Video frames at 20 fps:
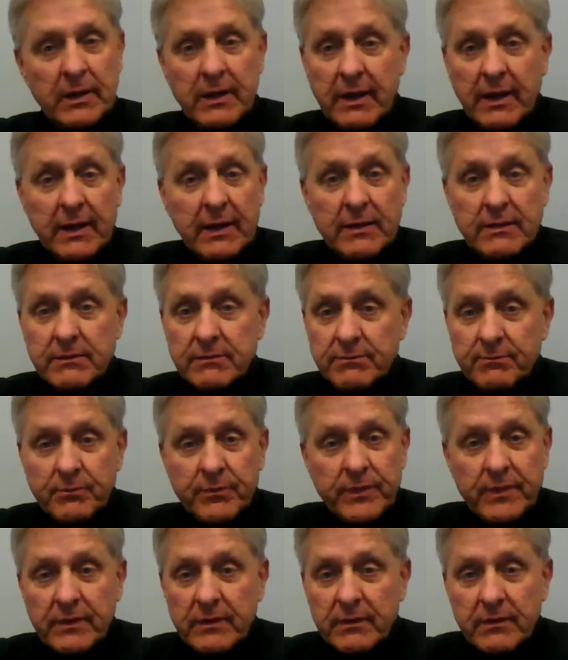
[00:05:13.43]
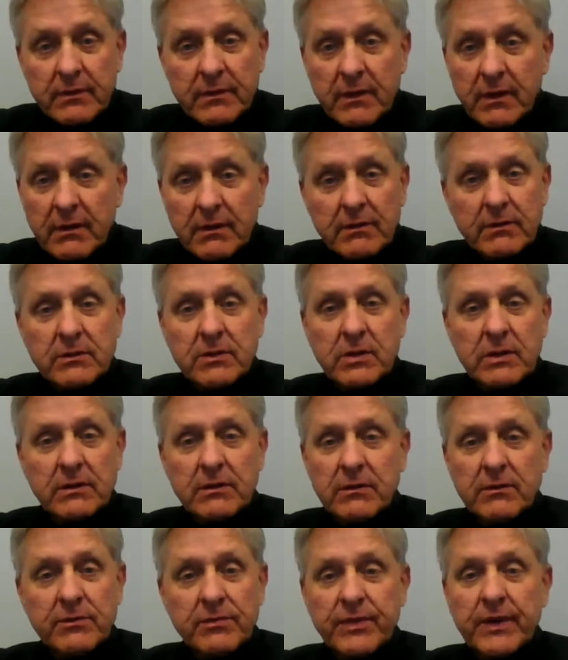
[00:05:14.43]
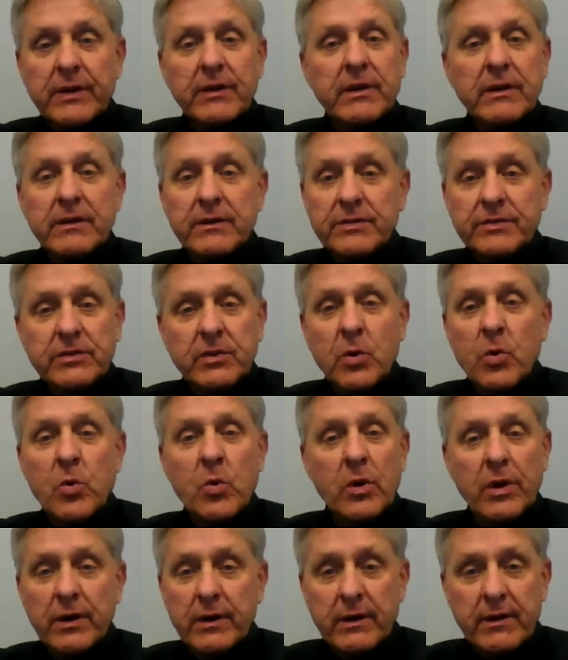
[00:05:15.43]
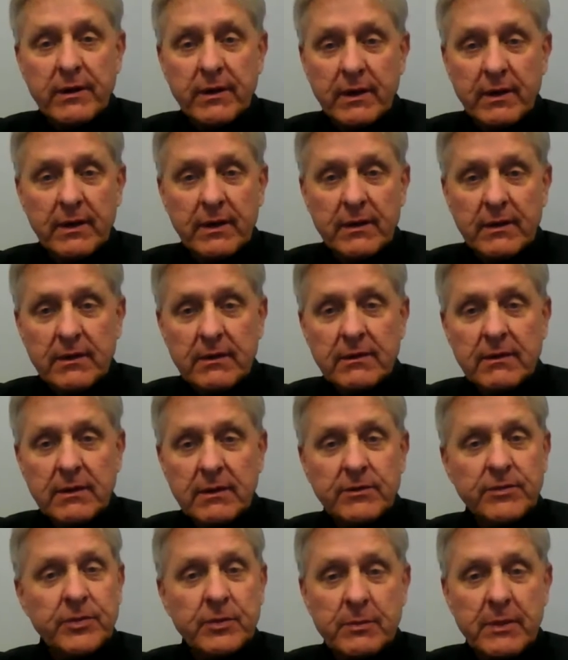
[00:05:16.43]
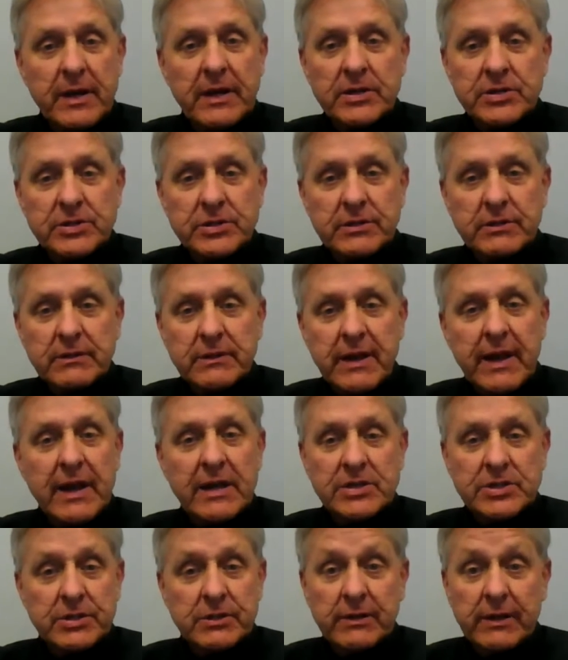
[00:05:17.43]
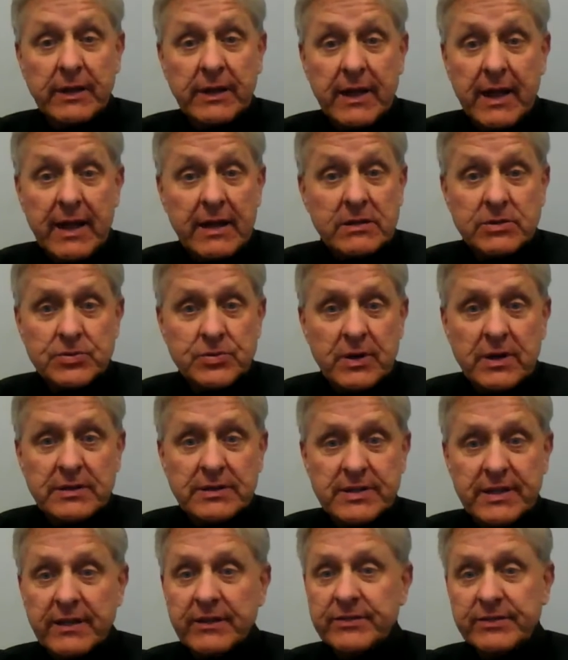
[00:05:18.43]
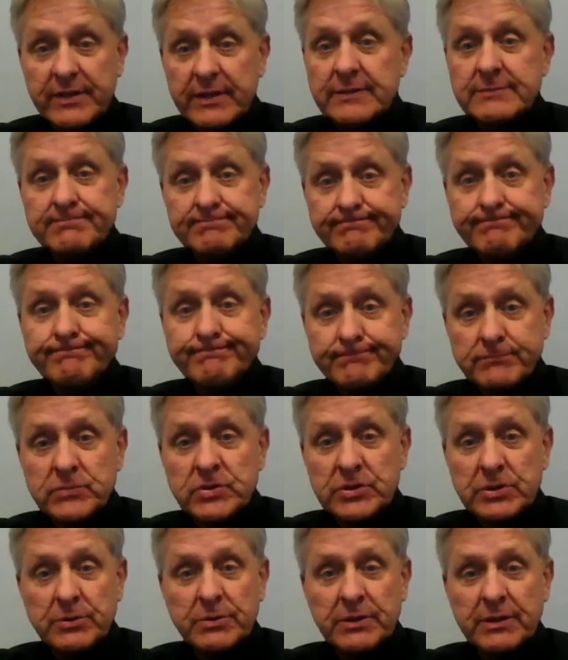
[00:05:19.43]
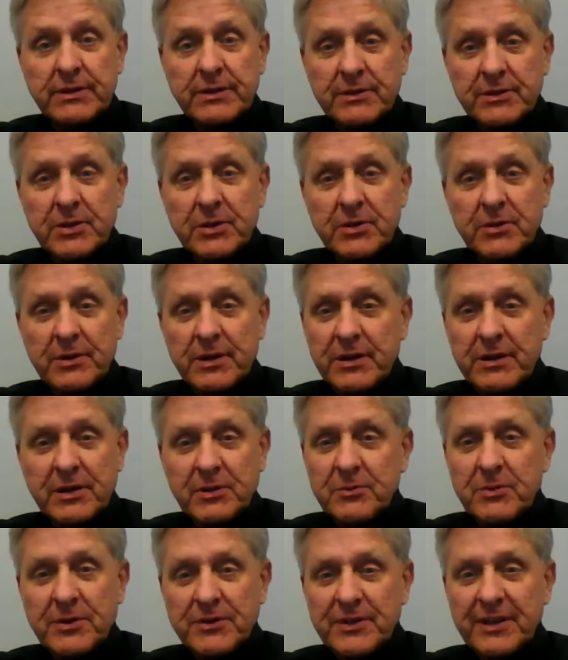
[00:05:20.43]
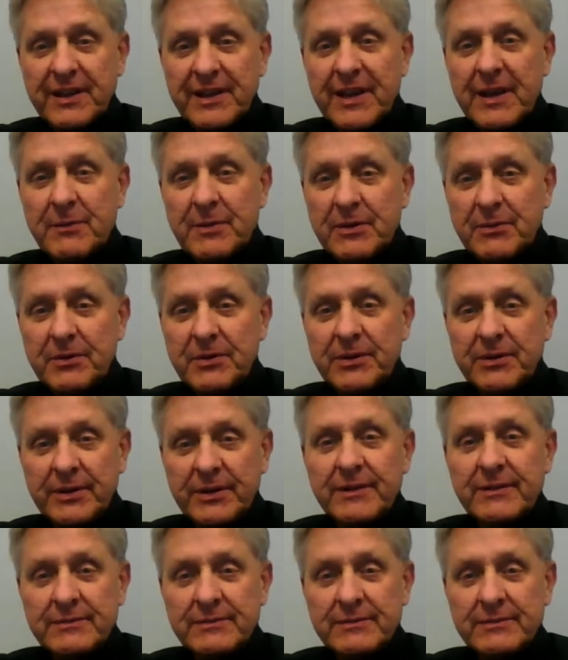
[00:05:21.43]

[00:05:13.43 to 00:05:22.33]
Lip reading: and various court information nationally, and drug testing. So it can run the gamut, really.